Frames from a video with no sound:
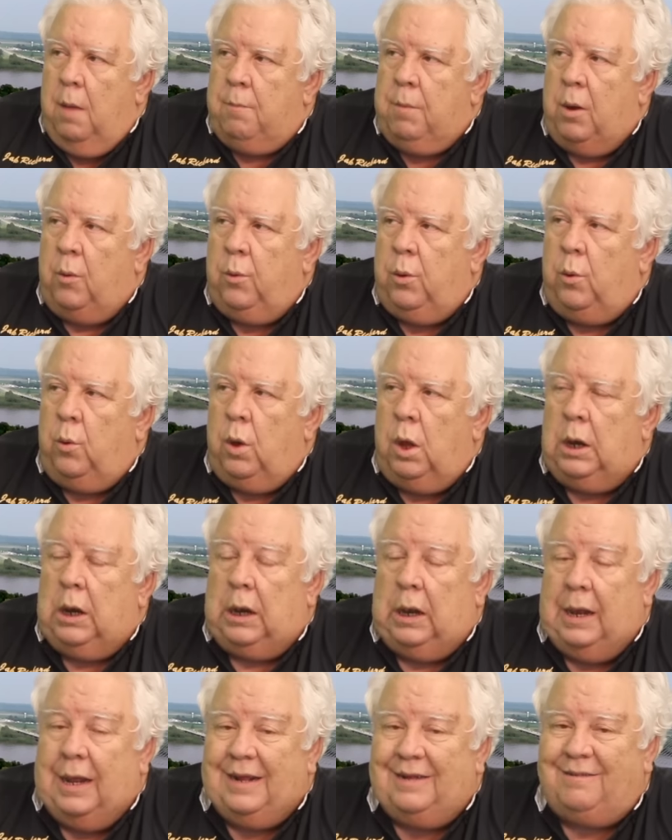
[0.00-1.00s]
But we want
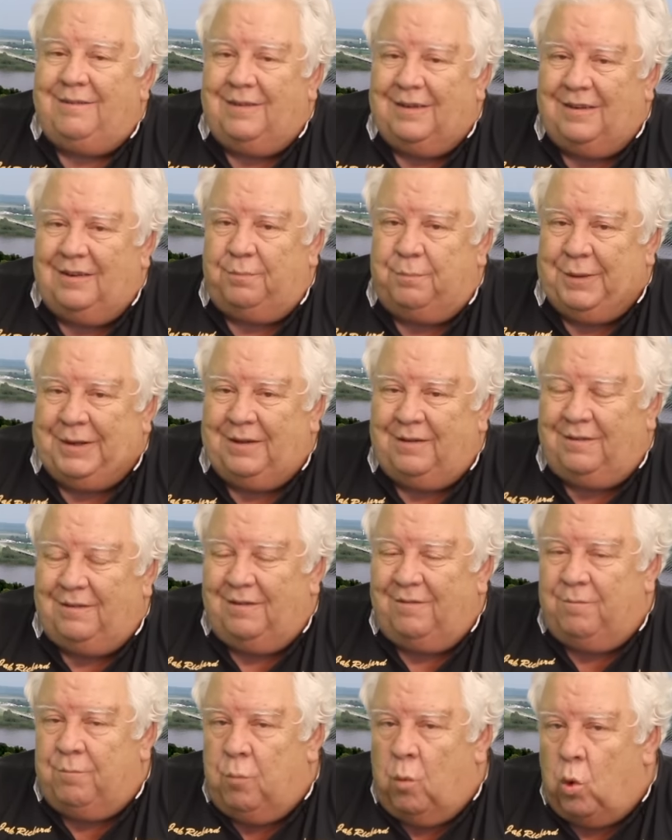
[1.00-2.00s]
less
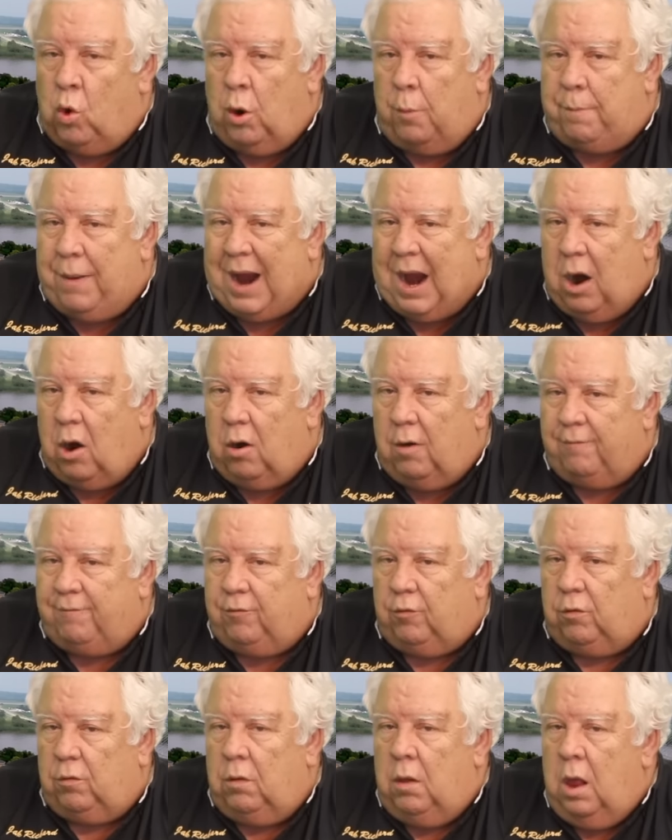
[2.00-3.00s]
expensive, more
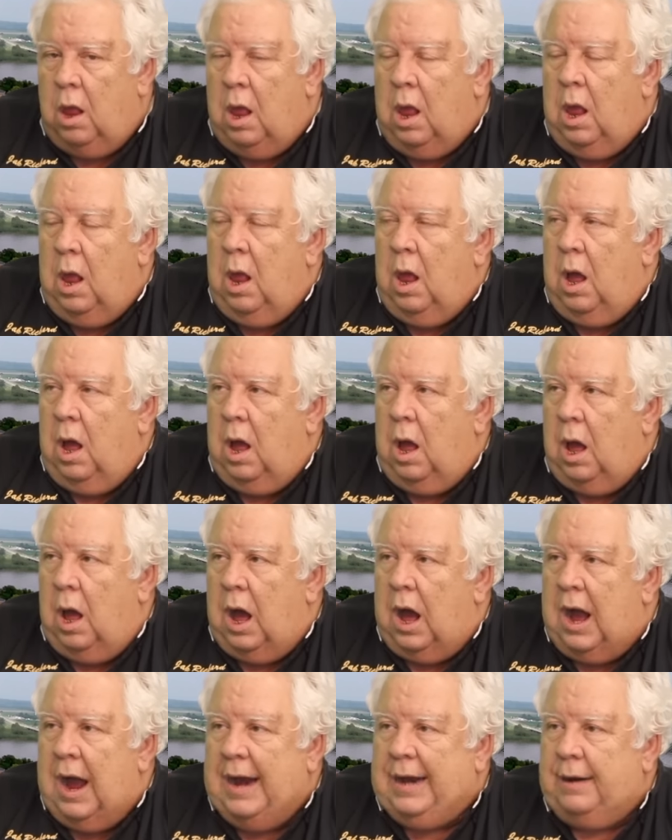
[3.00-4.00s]
powerful
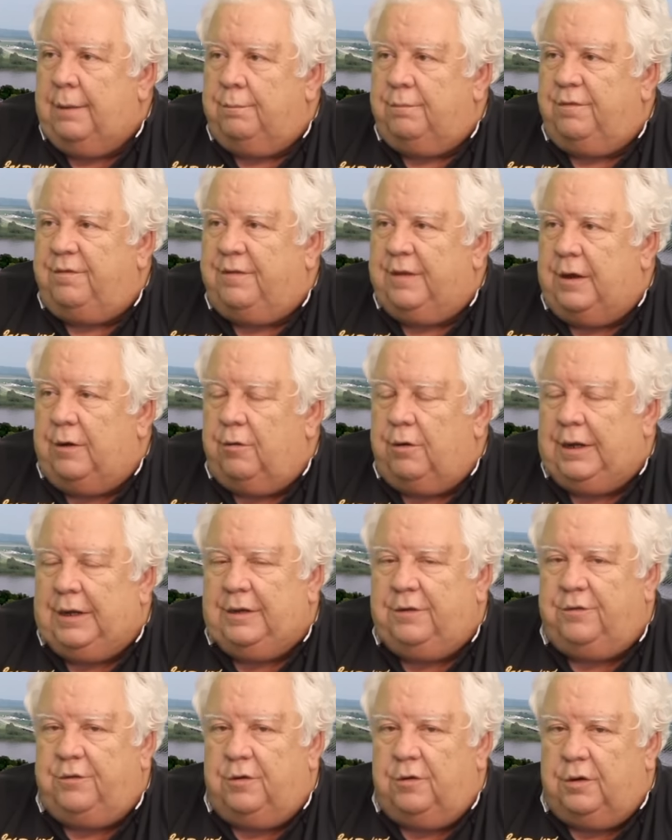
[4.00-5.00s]
items that are
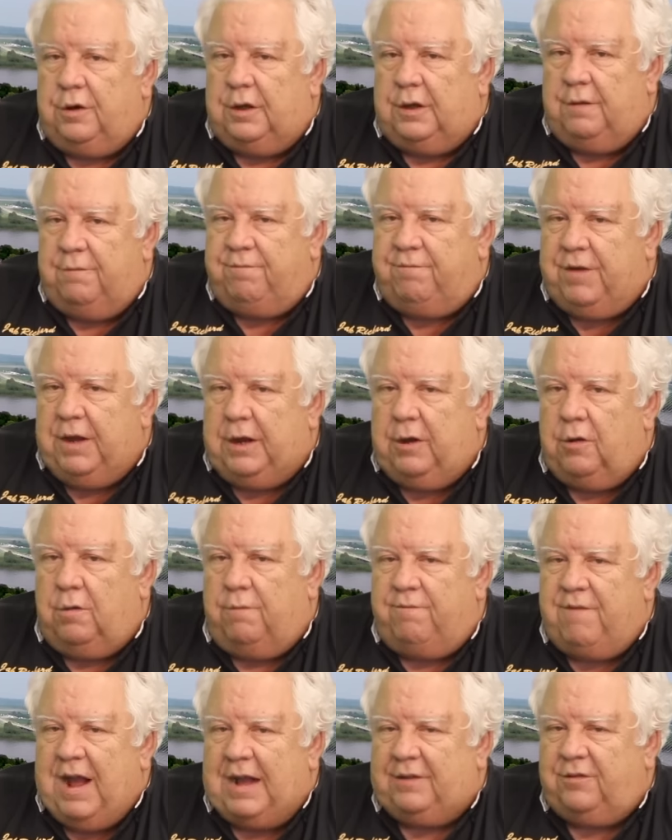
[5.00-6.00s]
easier to configure.
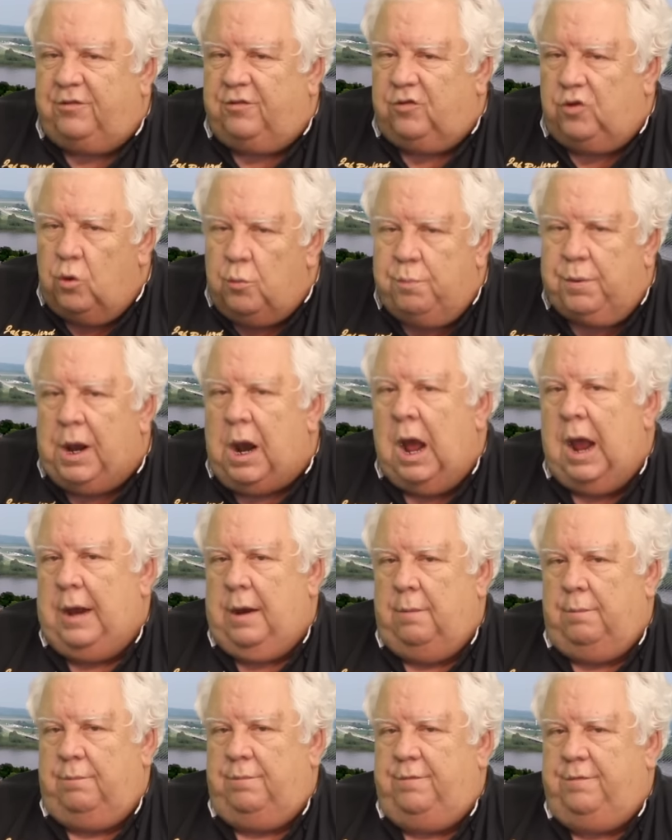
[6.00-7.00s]
In fact, stupid
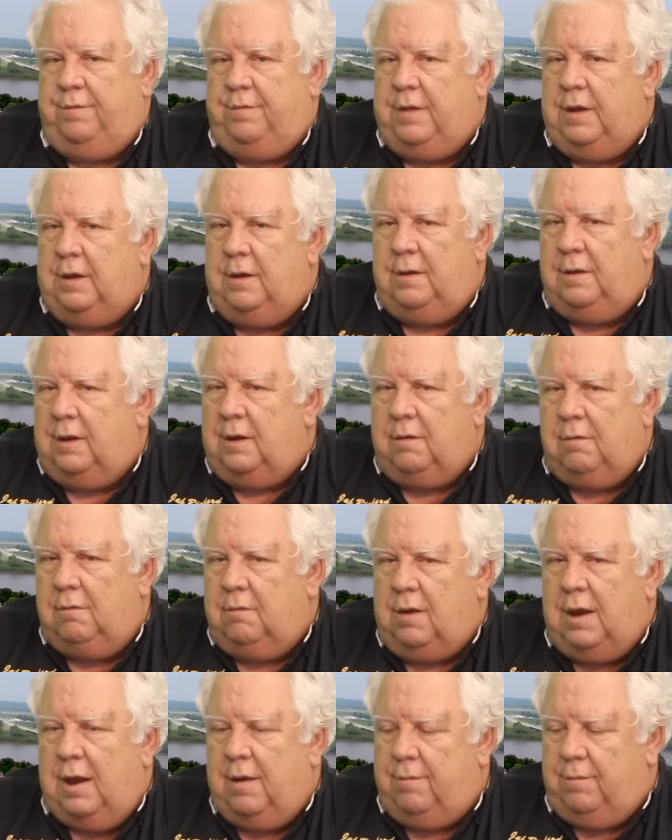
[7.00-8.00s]
items. They
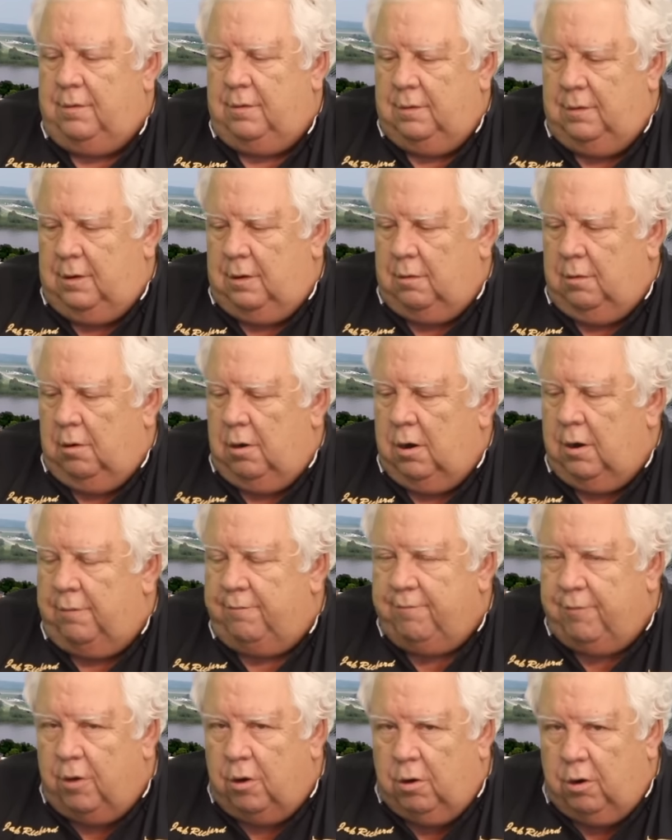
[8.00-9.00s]
don't have, our
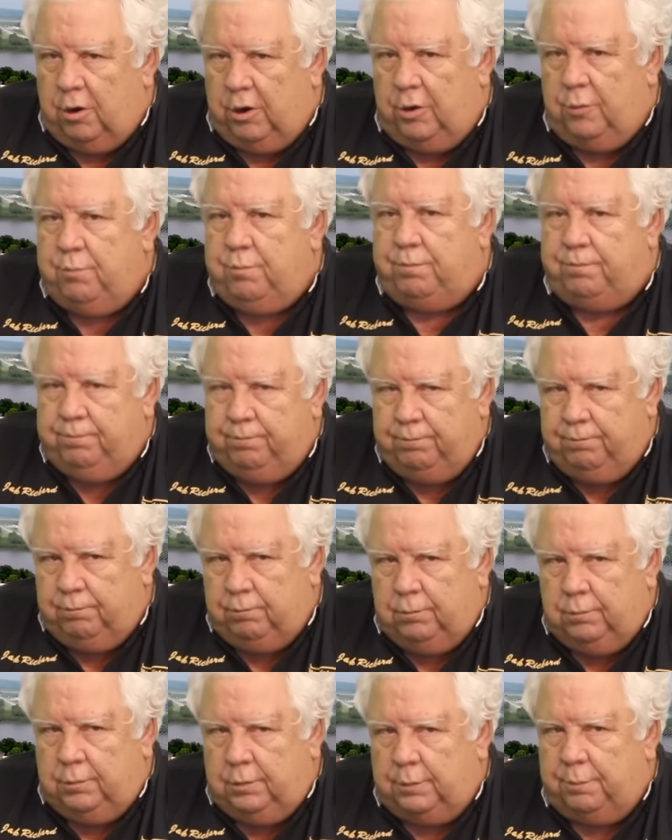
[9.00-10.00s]
inverter, you
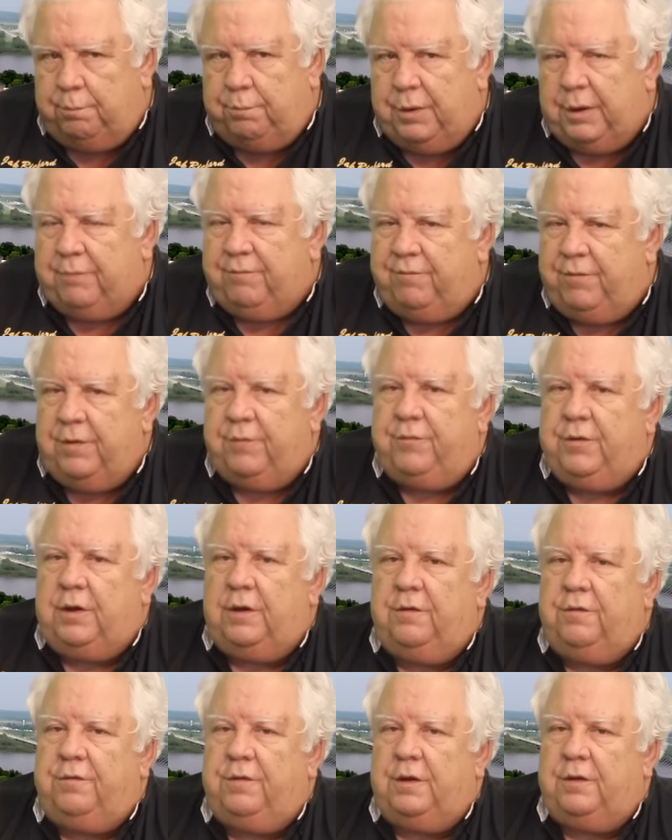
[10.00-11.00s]
can pick
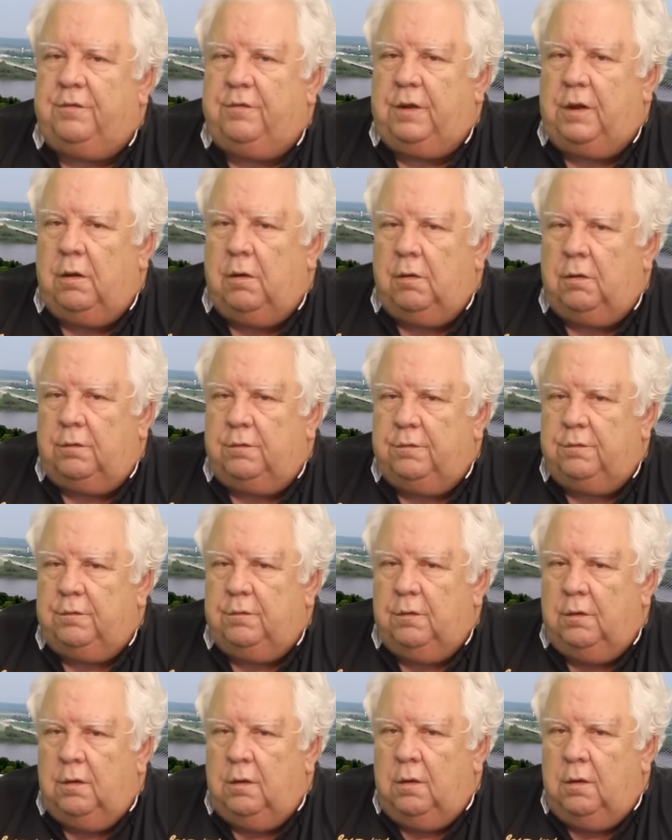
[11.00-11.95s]
50 to 60 hertz.